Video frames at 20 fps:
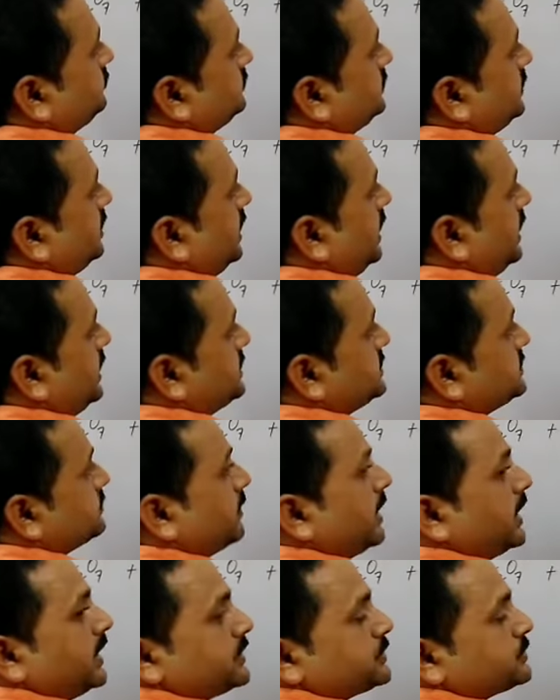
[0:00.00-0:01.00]
that is
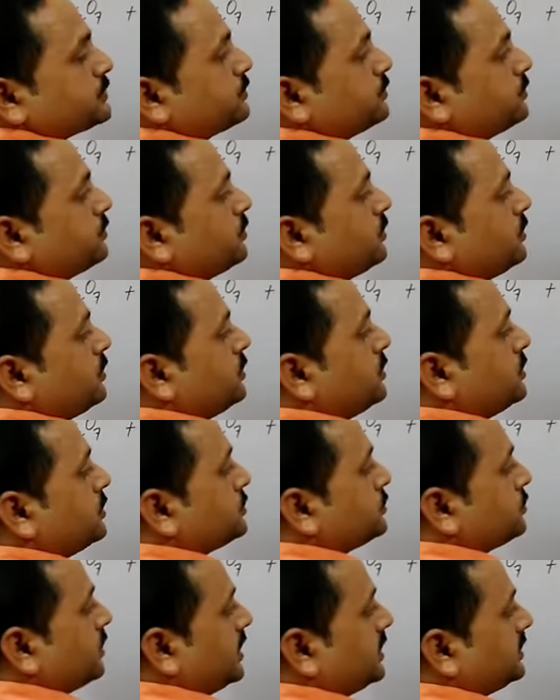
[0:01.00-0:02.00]
minus 2, so
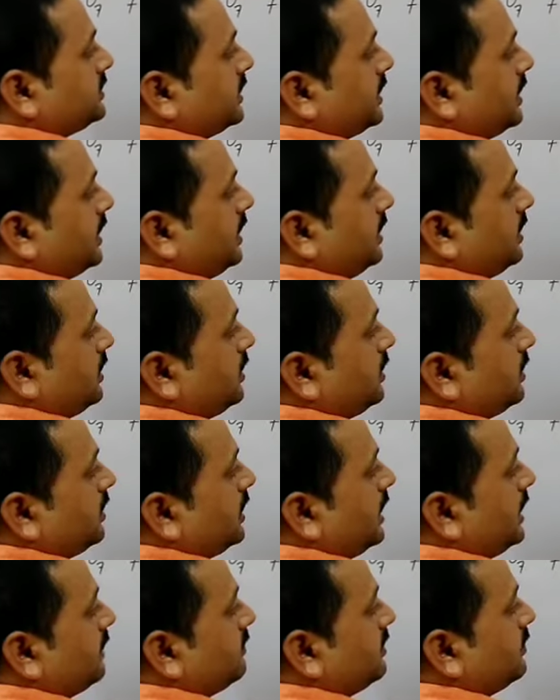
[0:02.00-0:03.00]
at 3
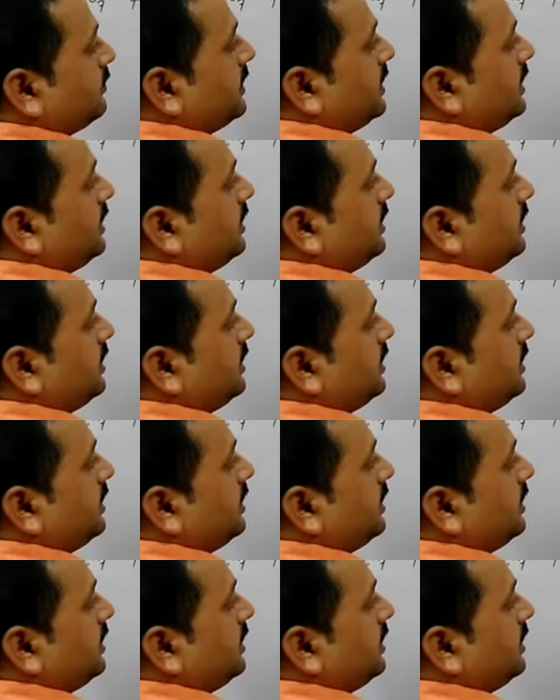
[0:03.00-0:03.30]
it will be,